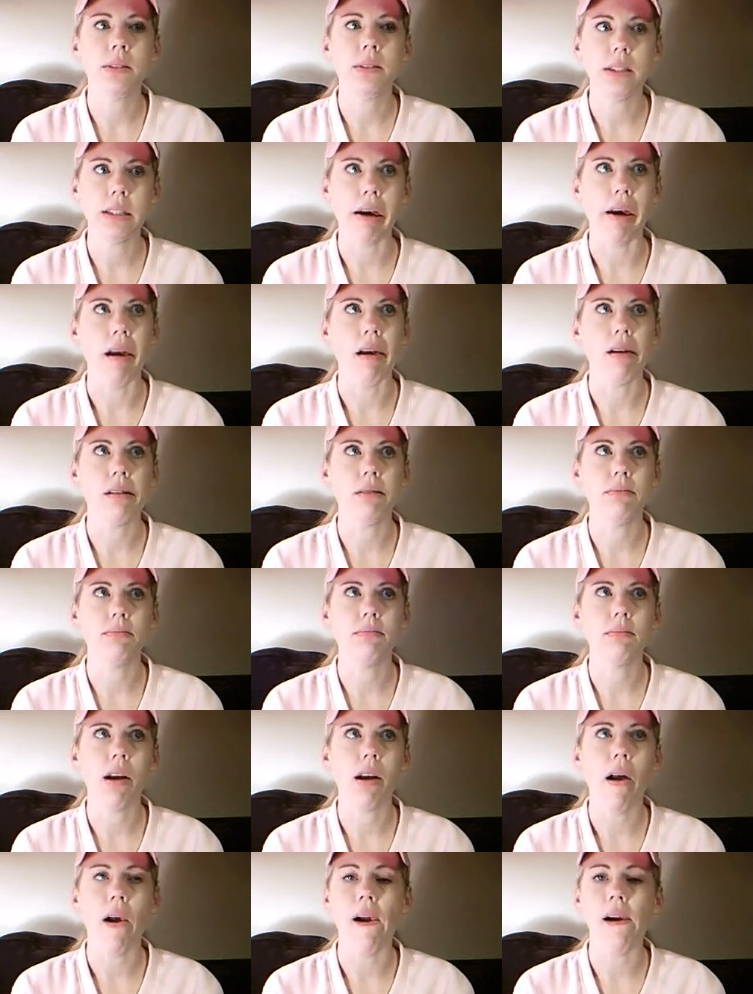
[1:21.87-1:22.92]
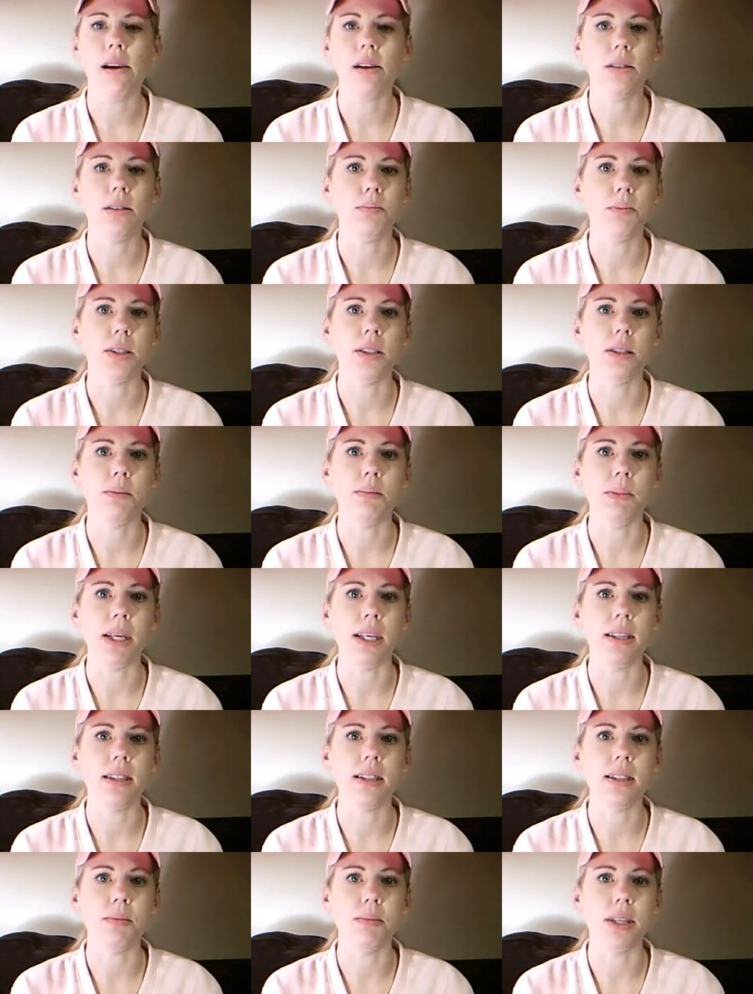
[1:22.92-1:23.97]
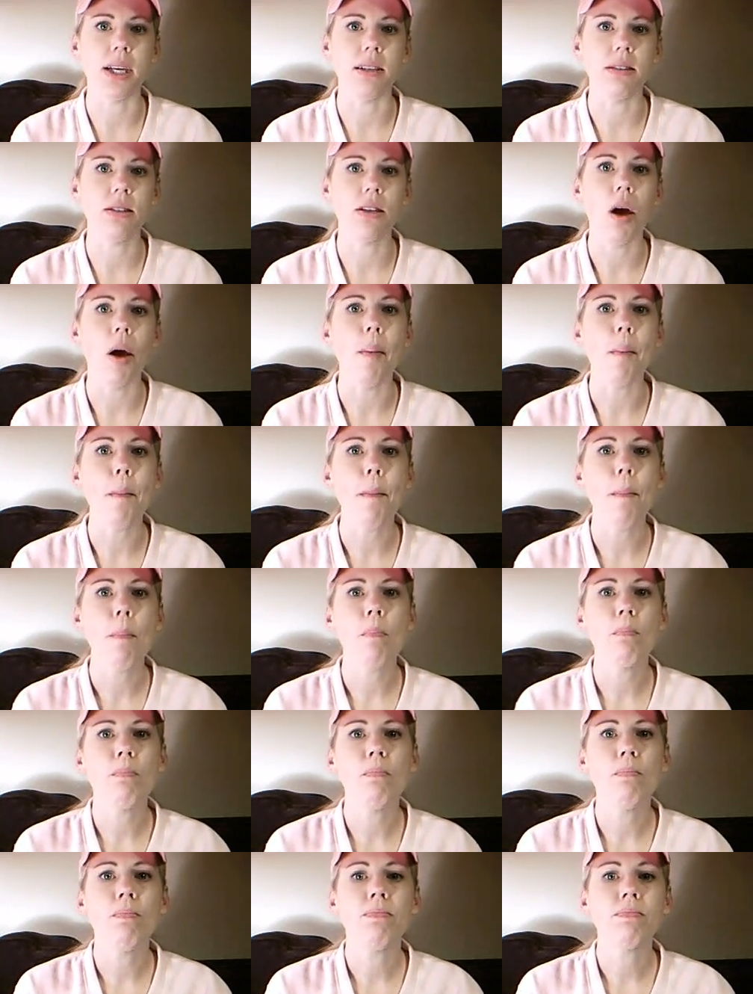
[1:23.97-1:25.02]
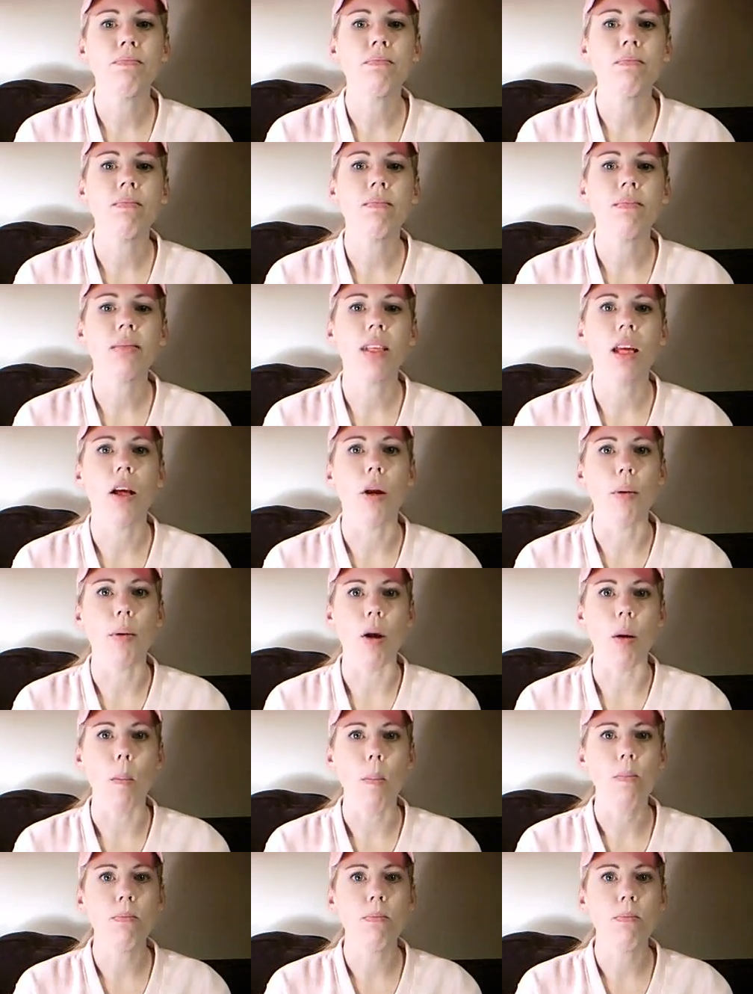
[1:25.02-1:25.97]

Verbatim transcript: Okay. I hope this is making some sense. Here we go.